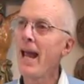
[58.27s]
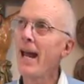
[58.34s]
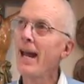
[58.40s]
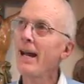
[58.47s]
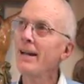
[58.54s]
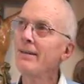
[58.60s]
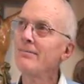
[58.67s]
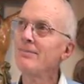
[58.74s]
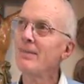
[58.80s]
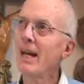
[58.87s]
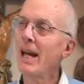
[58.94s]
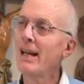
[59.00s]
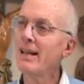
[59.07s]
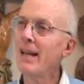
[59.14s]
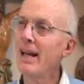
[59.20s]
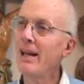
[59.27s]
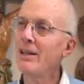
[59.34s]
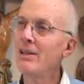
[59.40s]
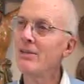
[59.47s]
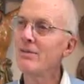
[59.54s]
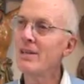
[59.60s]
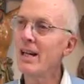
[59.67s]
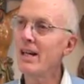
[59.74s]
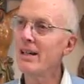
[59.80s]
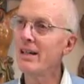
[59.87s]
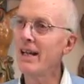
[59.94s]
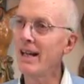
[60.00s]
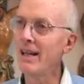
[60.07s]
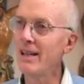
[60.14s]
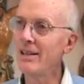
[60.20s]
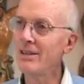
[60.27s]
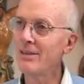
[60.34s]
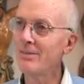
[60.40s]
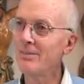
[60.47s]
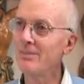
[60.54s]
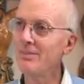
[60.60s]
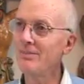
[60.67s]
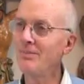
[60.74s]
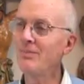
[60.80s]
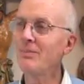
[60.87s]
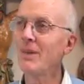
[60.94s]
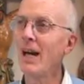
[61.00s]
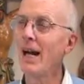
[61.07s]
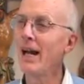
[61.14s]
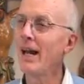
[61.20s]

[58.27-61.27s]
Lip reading: And at the age of 10 days, I